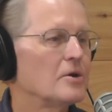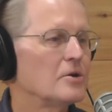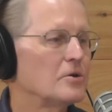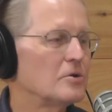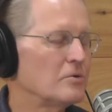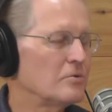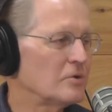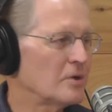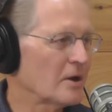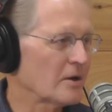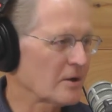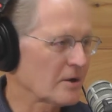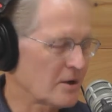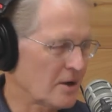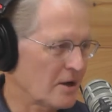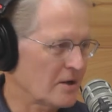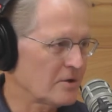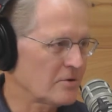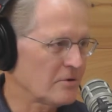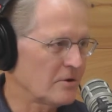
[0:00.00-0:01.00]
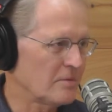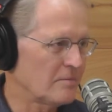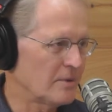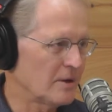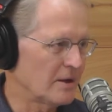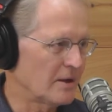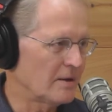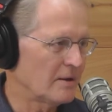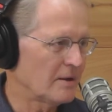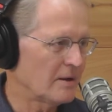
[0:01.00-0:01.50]
to their
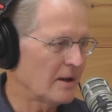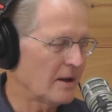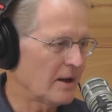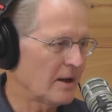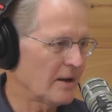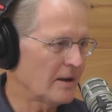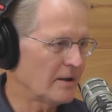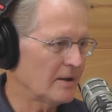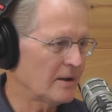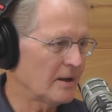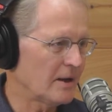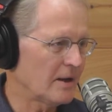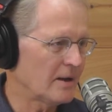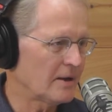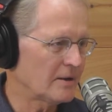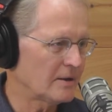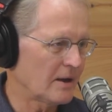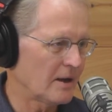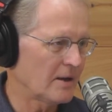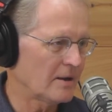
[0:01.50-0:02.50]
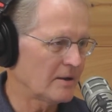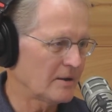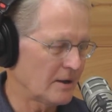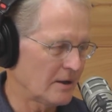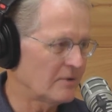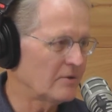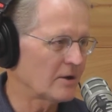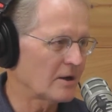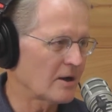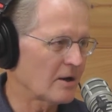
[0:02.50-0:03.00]
countrymen and and and
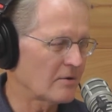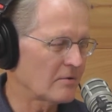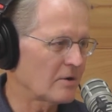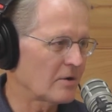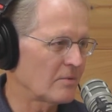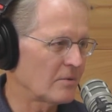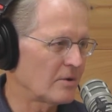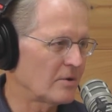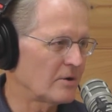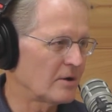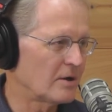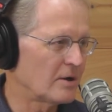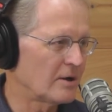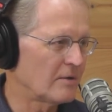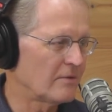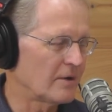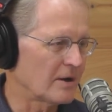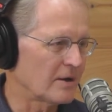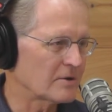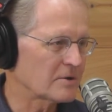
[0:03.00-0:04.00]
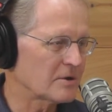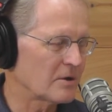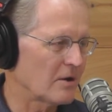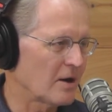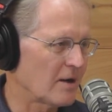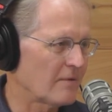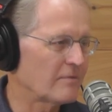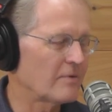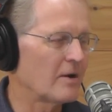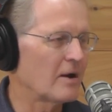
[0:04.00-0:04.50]
in the country where they're living. So
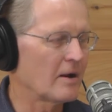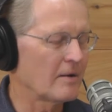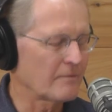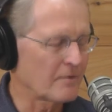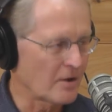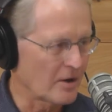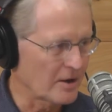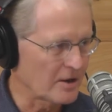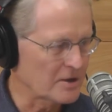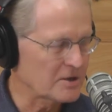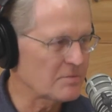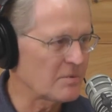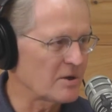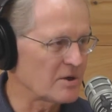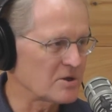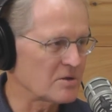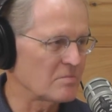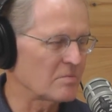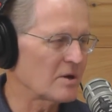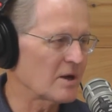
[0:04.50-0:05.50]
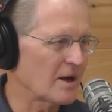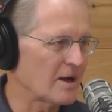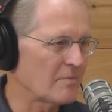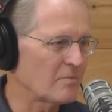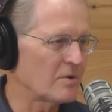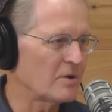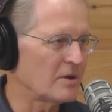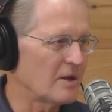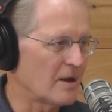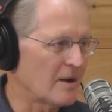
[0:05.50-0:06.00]
I've I've gone and spent some
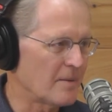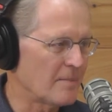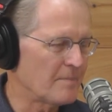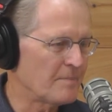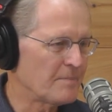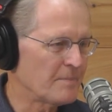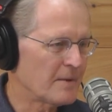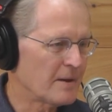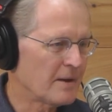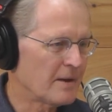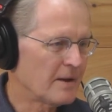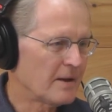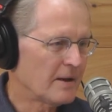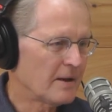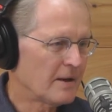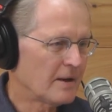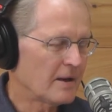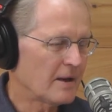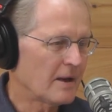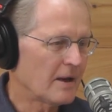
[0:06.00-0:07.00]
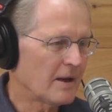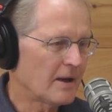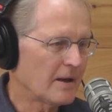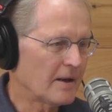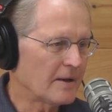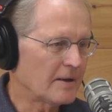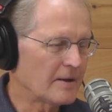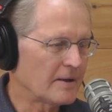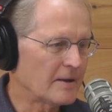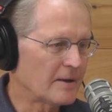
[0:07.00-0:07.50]
time with them,
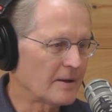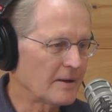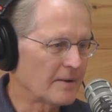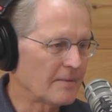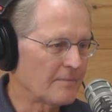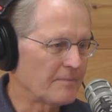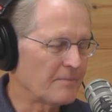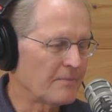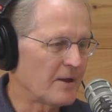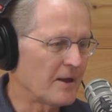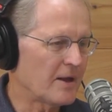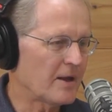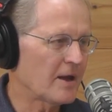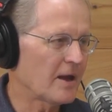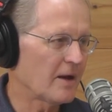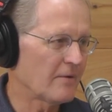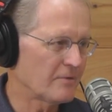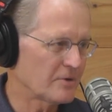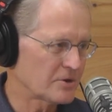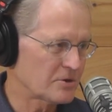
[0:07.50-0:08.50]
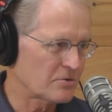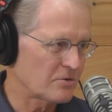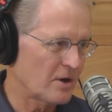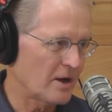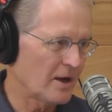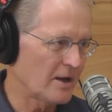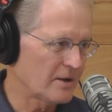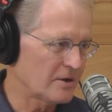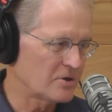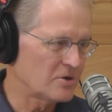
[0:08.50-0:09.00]
and um, they have a
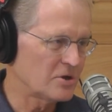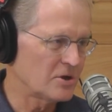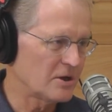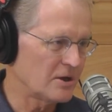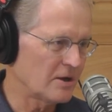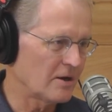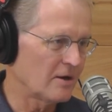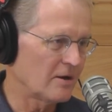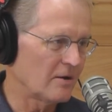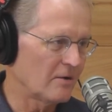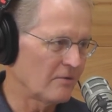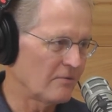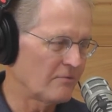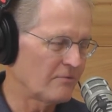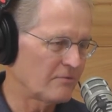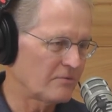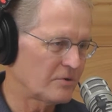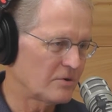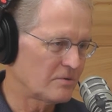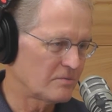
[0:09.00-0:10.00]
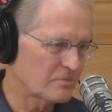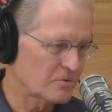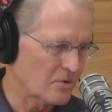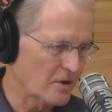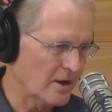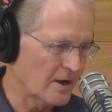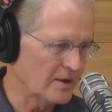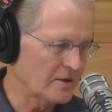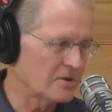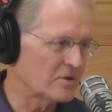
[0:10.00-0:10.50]
strategy of
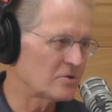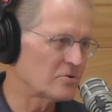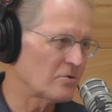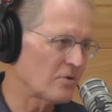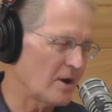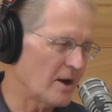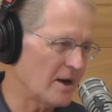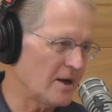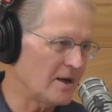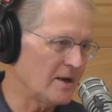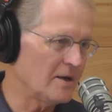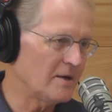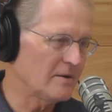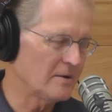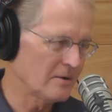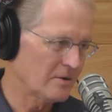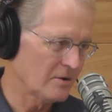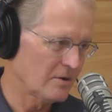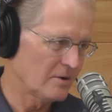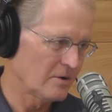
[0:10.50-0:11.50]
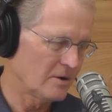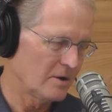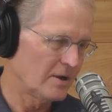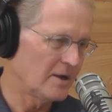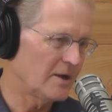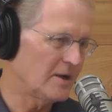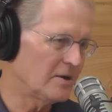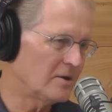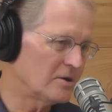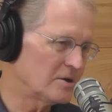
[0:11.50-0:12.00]
trying to train
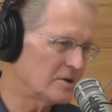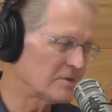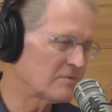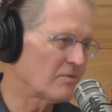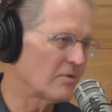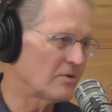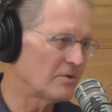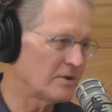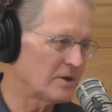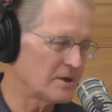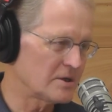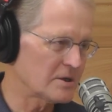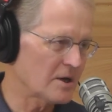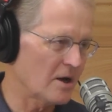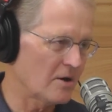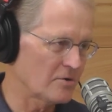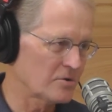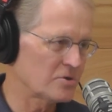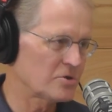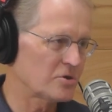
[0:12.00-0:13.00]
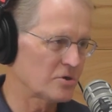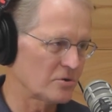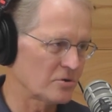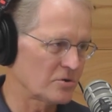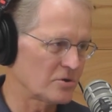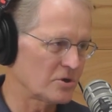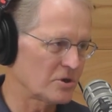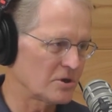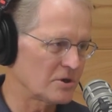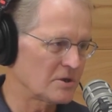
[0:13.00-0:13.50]
leaders for these house
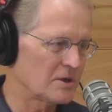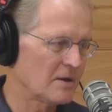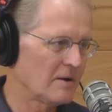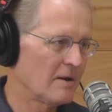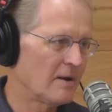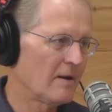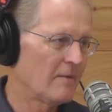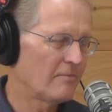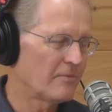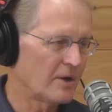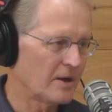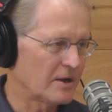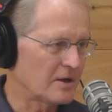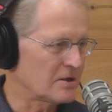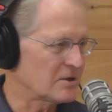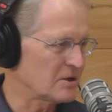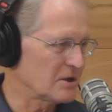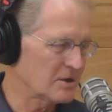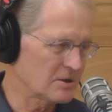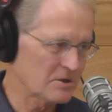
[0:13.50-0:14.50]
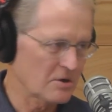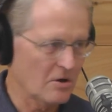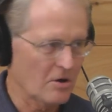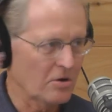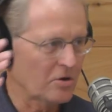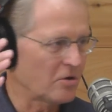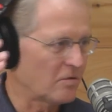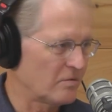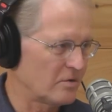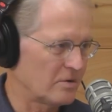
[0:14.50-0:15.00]
churches that exist
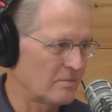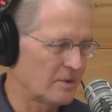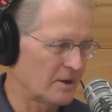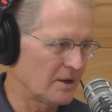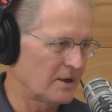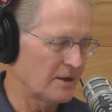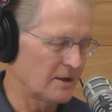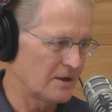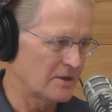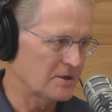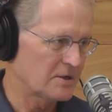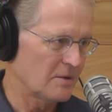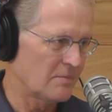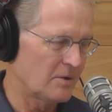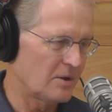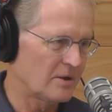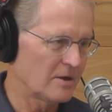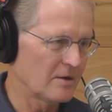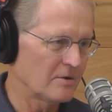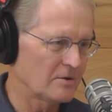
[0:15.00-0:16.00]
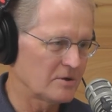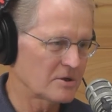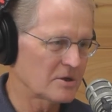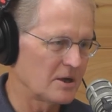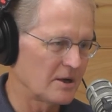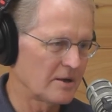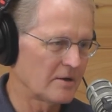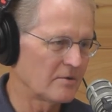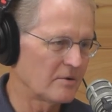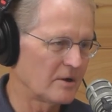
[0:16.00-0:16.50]
all over the Middle East. I mean, there is
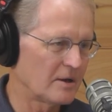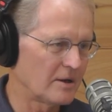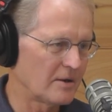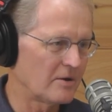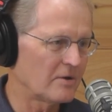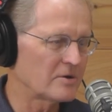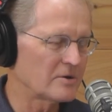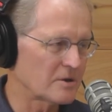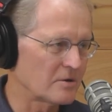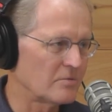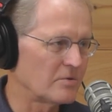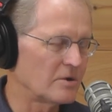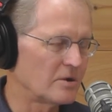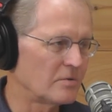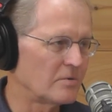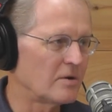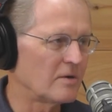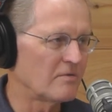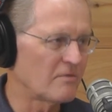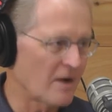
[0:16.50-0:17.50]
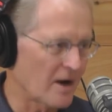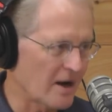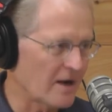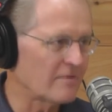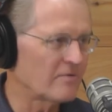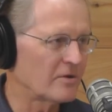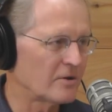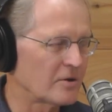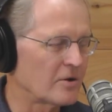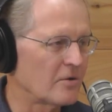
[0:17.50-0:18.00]
literally there's a real
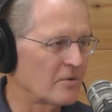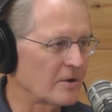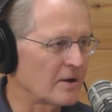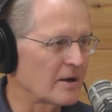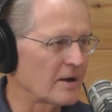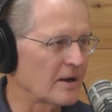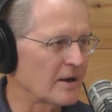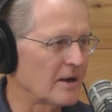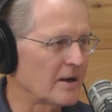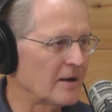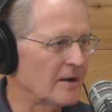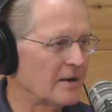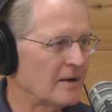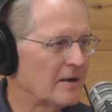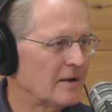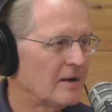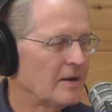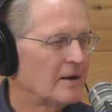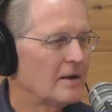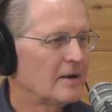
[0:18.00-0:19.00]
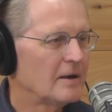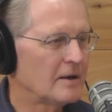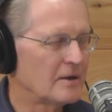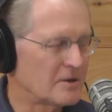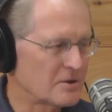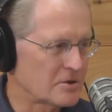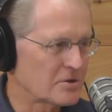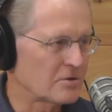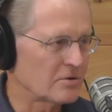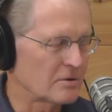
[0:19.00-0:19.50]
revival going on mm-hmm.
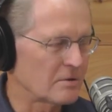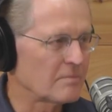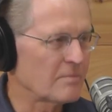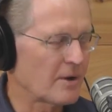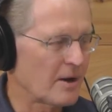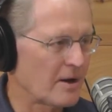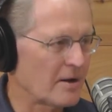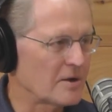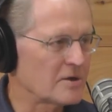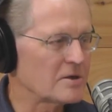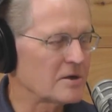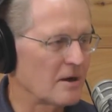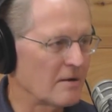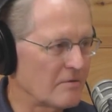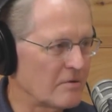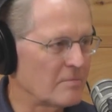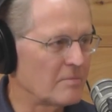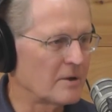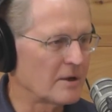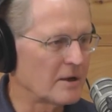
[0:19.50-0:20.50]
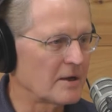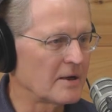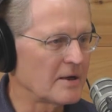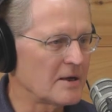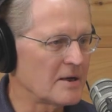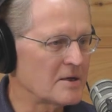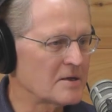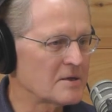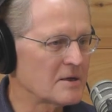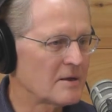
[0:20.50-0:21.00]
in certain parts of the Middle
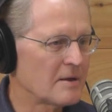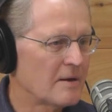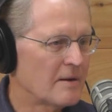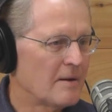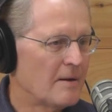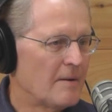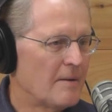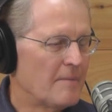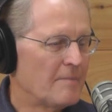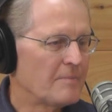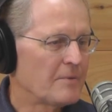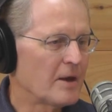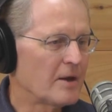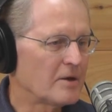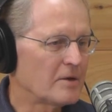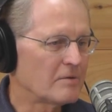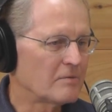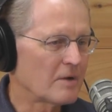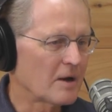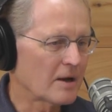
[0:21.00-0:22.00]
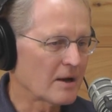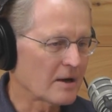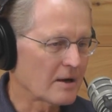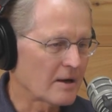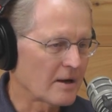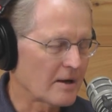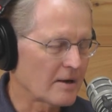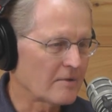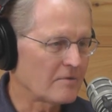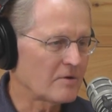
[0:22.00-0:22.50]
East. And you've got a
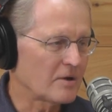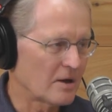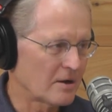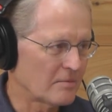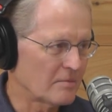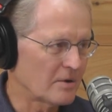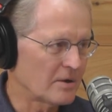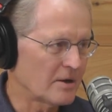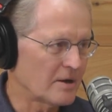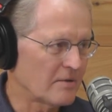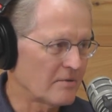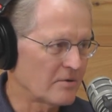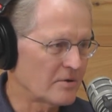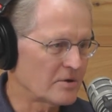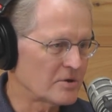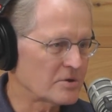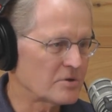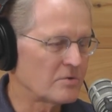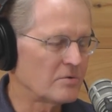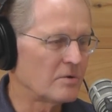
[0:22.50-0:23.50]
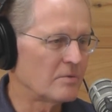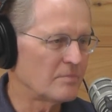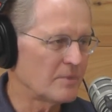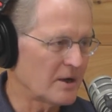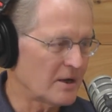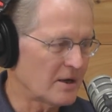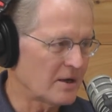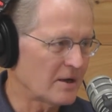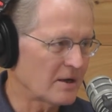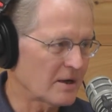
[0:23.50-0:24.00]
lot of young believers who are
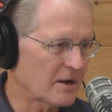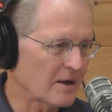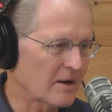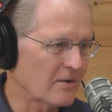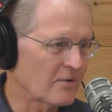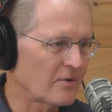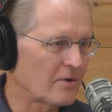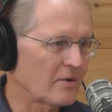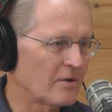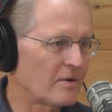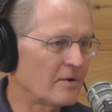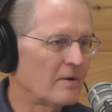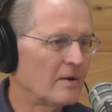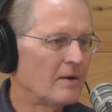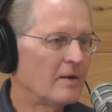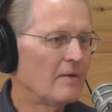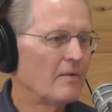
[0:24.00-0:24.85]
meeting together.